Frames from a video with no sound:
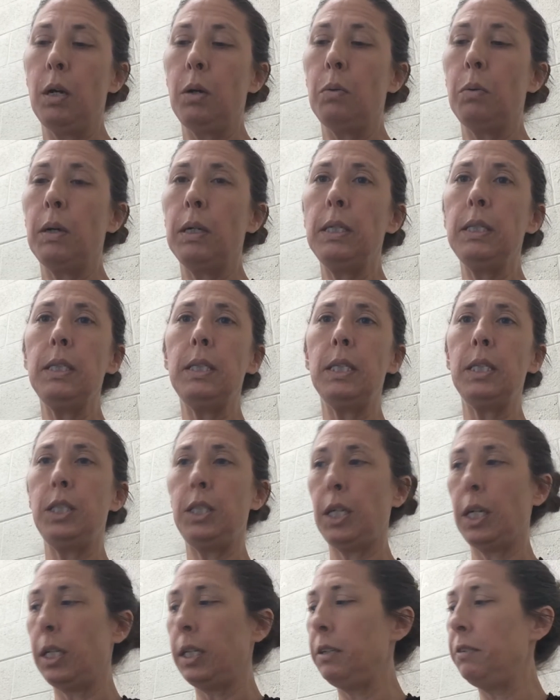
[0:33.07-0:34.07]
One is The
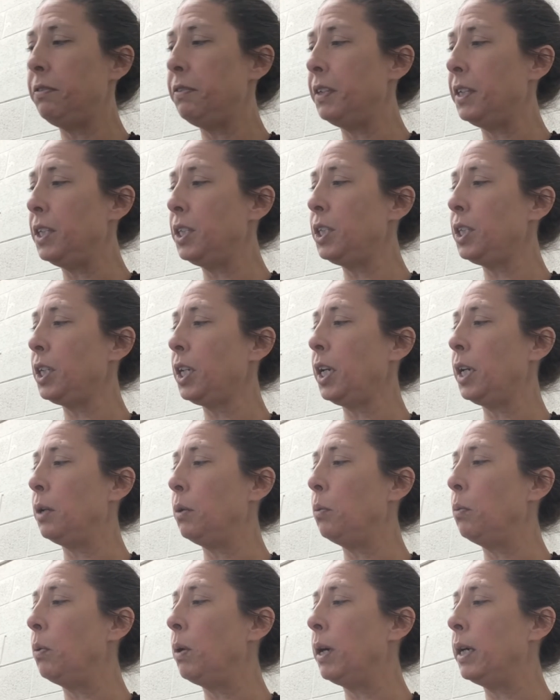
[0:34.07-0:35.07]
Jellyfish
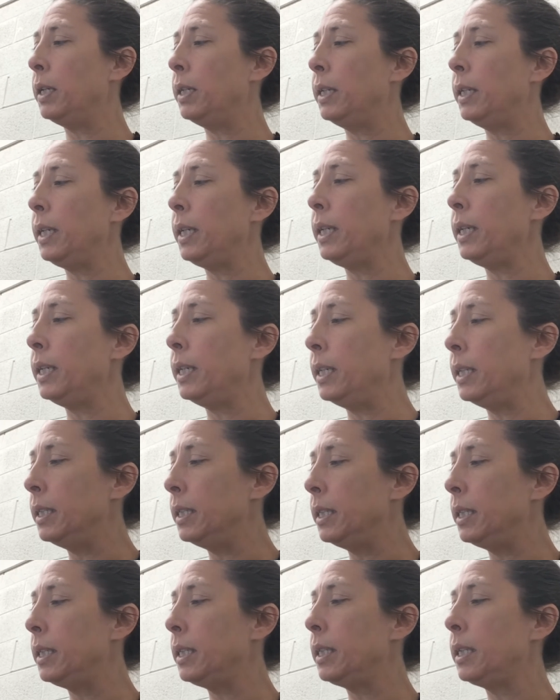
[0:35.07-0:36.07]
and one
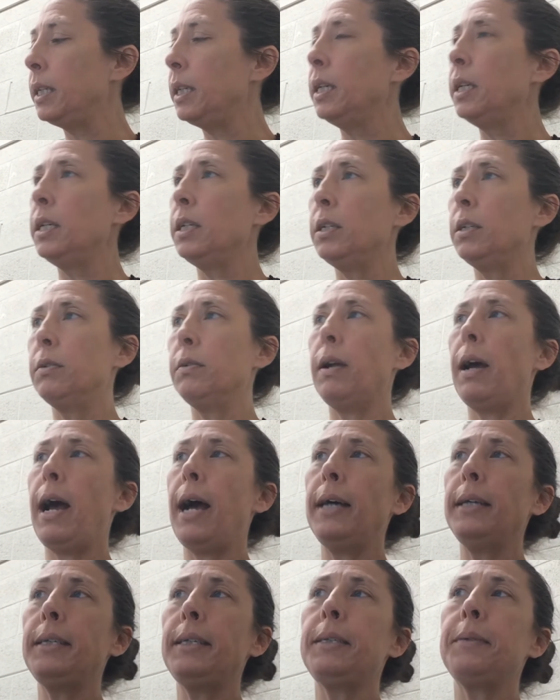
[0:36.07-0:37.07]
is
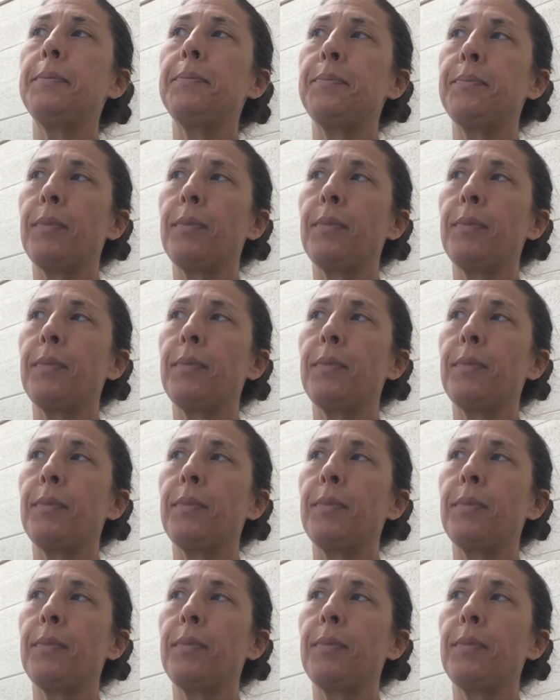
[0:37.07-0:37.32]
Grass.